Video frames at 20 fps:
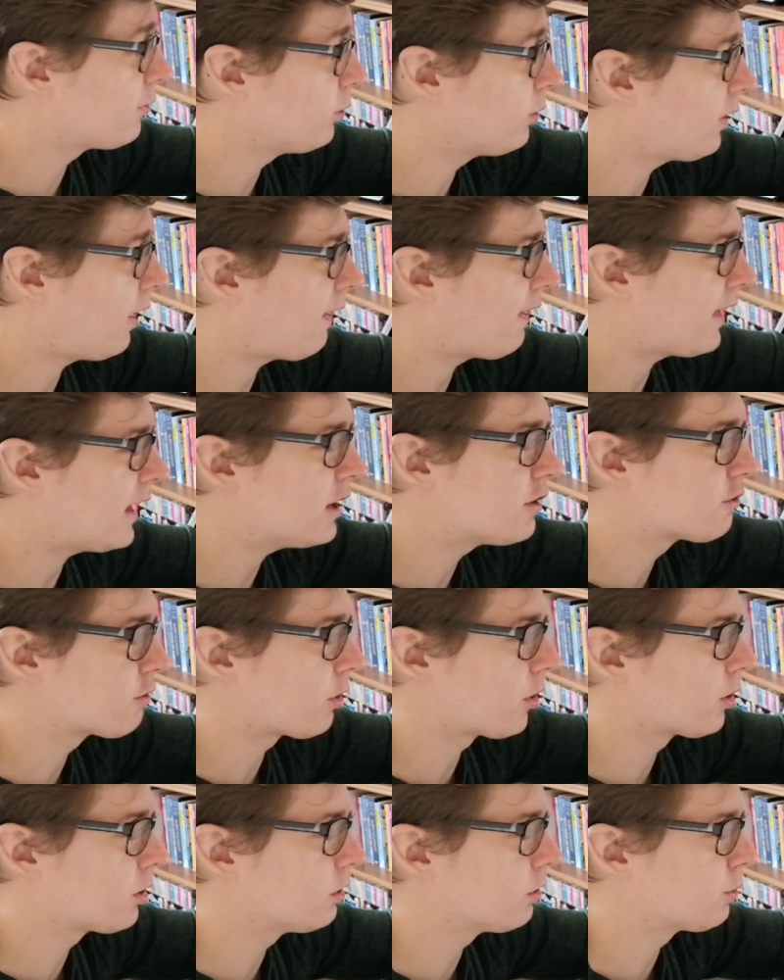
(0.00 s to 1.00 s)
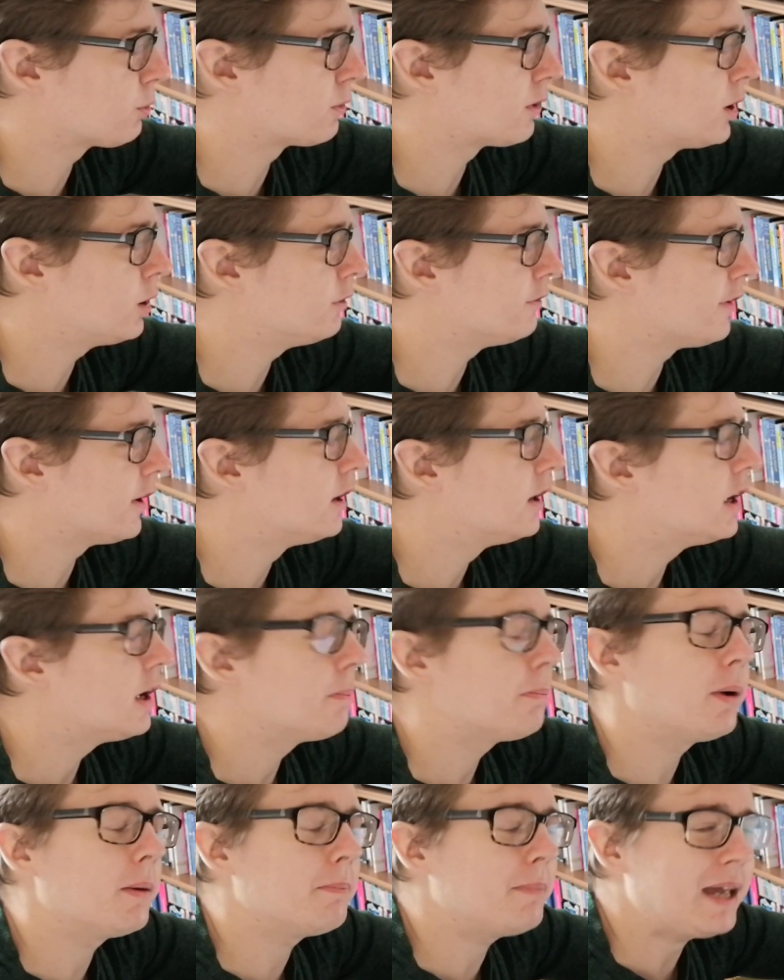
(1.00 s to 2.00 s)
I thought that the Edge Chronicles were
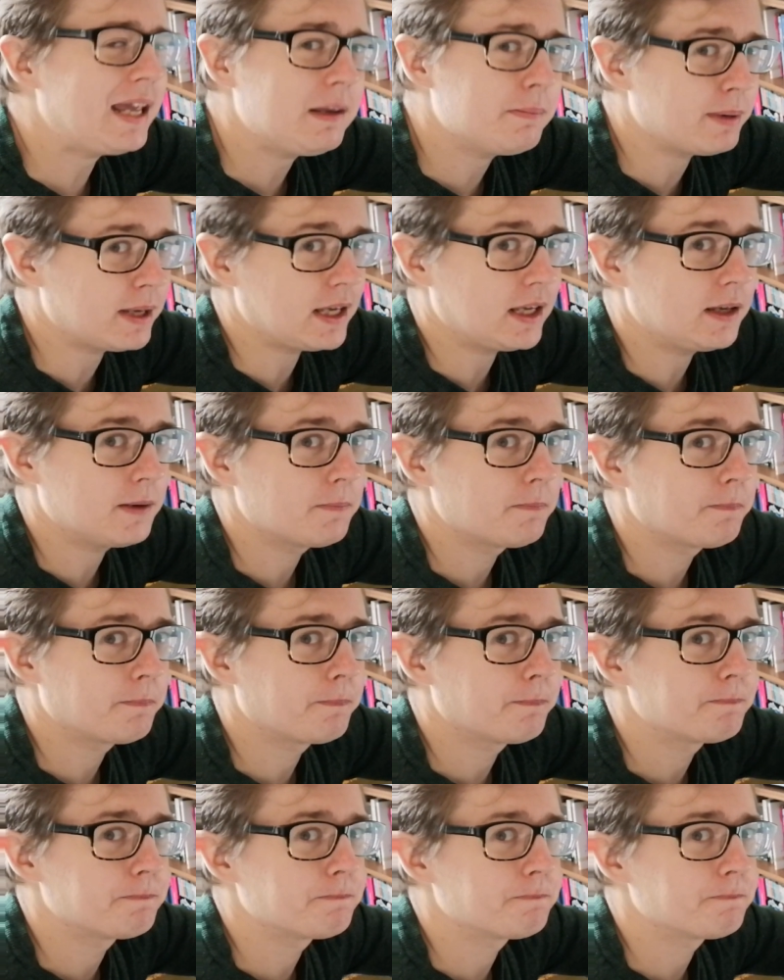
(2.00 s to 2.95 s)
over, but maybe,